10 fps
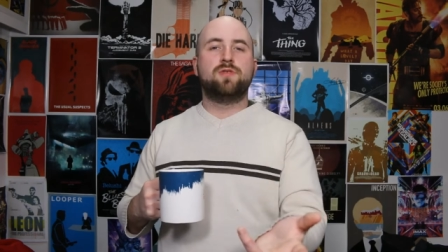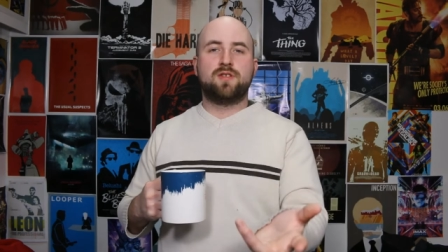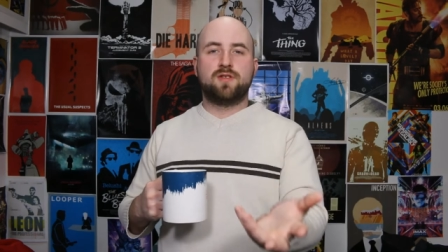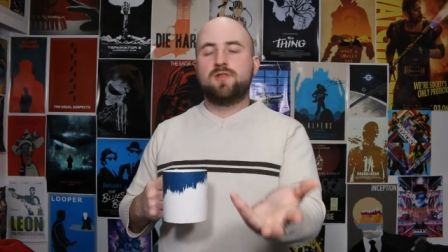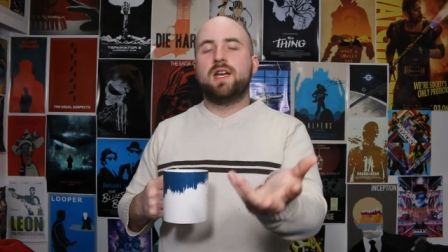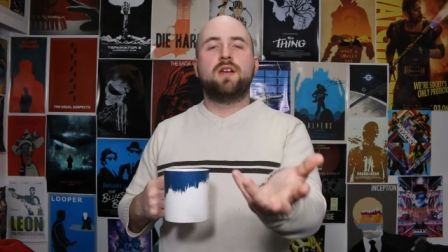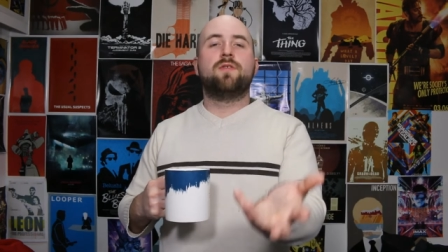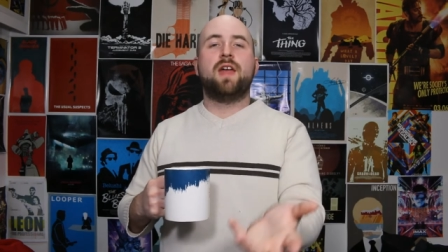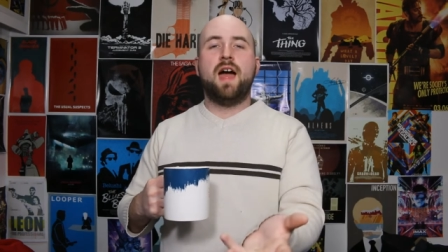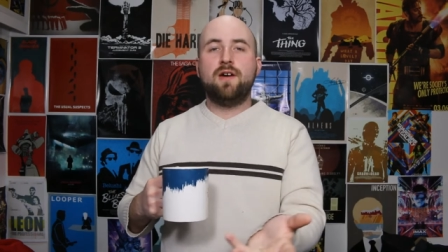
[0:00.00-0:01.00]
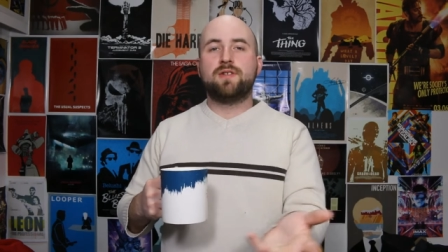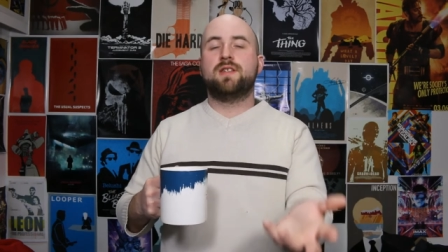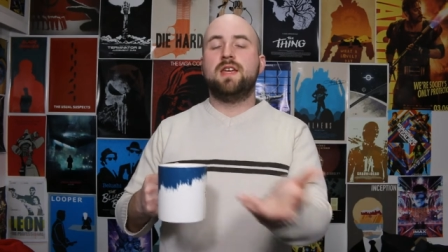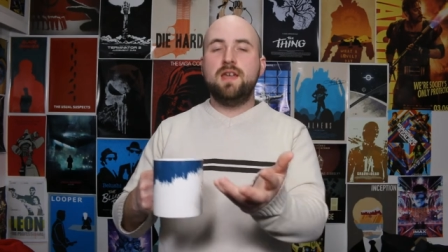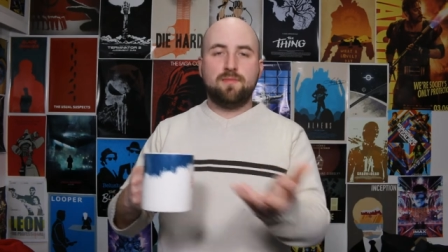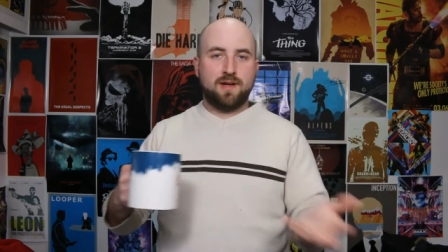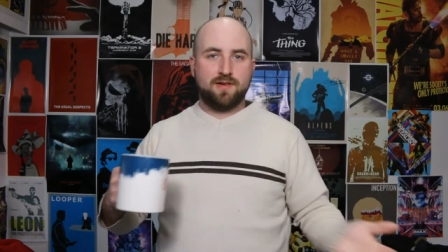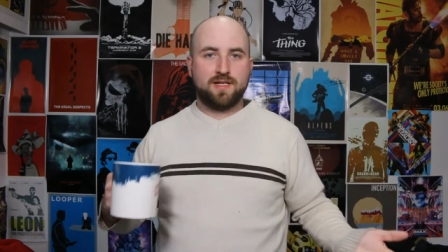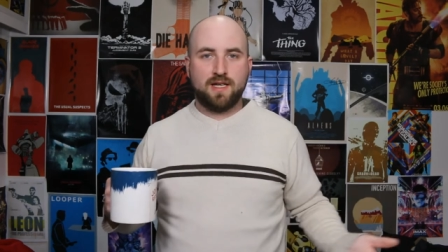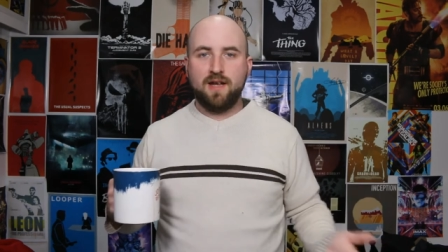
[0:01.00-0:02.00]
who's taken over the house, he appears